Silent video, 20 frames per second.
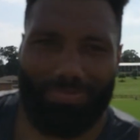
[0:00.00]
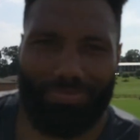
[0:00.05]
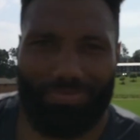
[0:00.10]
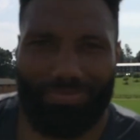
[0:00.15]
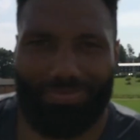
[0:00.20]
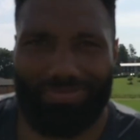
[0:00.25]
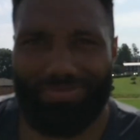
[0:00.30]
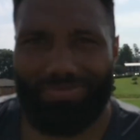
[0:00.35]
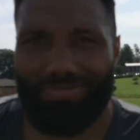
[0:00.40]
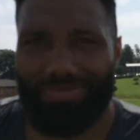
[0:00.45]

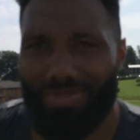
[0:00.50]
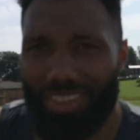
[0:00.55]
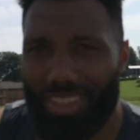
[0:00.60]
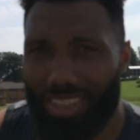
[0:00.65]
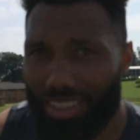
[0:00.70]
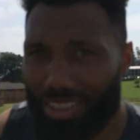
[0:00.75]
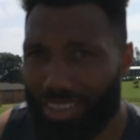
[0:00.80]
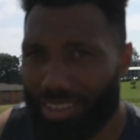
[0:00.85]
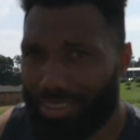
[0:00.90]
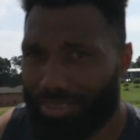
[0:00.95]
And the
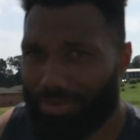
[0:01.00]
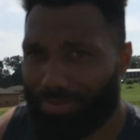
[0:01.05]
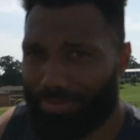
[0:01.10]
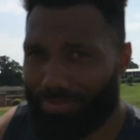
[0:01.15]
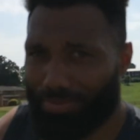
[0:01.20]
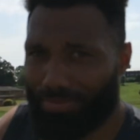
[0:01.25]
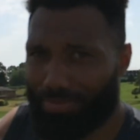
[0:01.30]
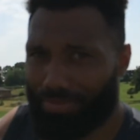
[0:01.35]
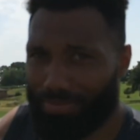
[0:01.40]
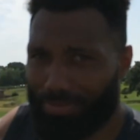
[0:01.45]
fact that it is
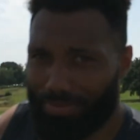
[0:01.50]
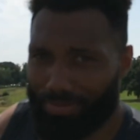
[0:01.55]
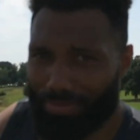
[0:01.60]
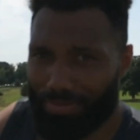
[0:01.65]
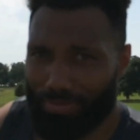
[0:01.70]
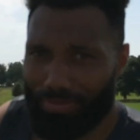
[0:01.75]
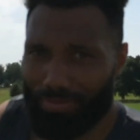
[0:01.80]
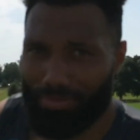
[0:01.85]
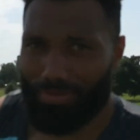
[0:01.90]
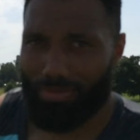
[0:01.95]
a long
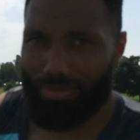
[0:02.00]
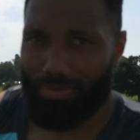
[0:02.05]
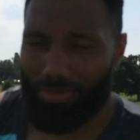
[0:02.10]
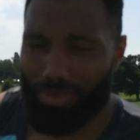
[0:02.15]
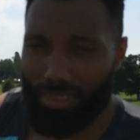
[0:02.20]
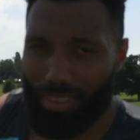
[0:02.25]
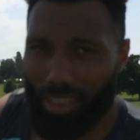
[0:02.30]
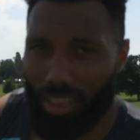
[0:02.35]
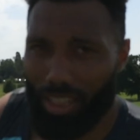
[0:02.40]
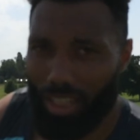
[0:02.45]
pre-season, does
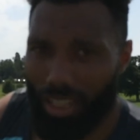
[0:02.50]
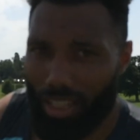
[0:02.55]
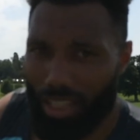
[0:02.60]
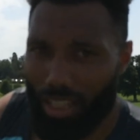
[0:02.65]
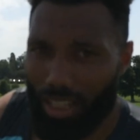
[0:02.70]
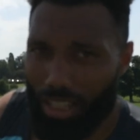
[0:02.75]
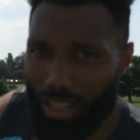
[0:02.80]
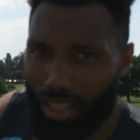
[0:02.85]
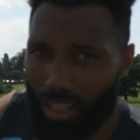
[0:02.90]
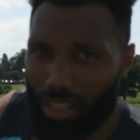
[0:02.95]
that help
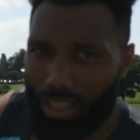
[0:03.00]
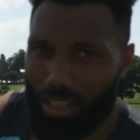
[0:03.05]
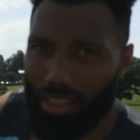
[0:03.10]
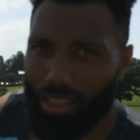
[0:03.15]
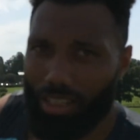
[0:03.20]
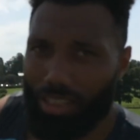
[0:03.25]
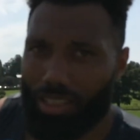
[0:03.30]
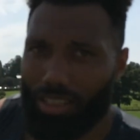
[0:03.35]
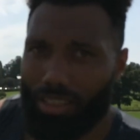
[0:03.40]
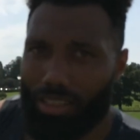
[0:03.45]
when
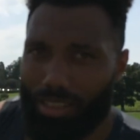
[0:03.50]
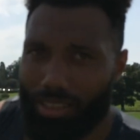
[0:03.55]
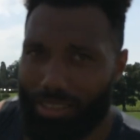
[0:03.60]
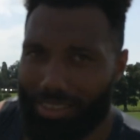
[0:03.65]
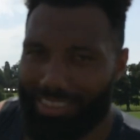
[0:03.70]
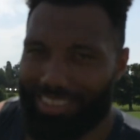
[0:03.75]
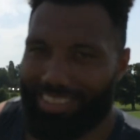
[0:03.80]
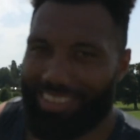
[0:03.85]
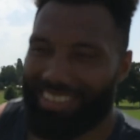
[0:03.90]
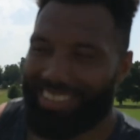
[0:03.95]

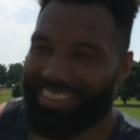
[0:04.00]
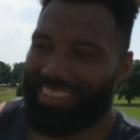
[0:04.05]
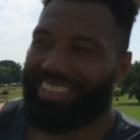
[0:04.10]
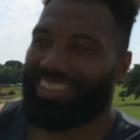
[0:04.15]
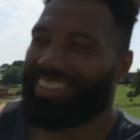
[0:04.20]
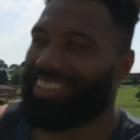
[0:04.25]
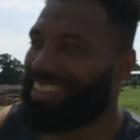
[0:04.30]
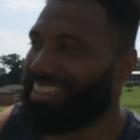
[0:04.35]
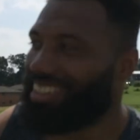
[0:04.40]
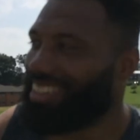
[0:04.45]
you're
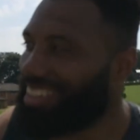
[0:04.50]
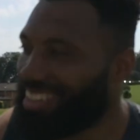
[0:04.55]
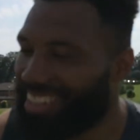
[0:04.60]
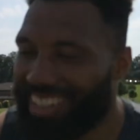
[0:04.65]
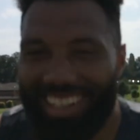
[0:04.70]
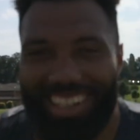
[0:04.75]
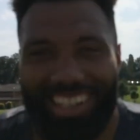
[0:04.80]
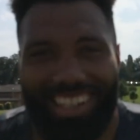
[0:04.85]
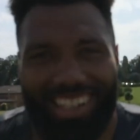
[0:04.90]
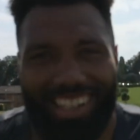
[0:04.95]
joining a new
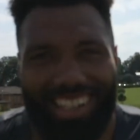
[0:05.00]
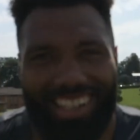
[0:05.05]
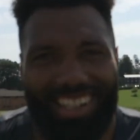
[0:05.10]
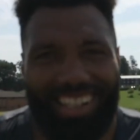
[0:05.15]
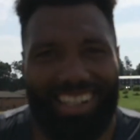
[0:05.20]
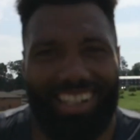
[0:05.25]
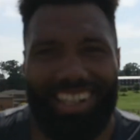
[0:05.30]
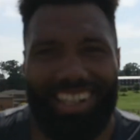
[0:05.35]
club as well?